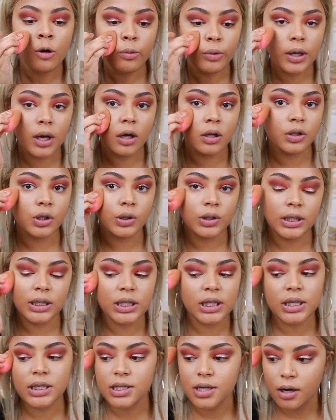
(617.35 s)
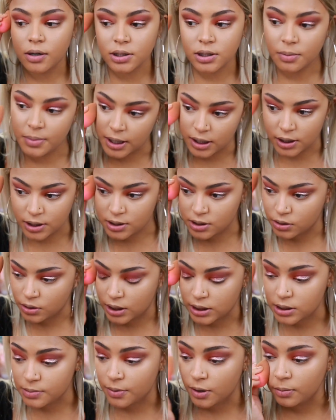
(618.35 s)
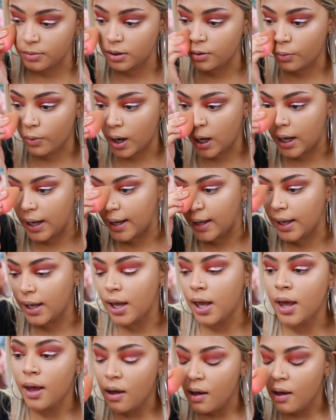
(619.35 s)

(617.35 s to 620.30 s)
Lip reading: we all know Nikki talked about it, so that's probably why.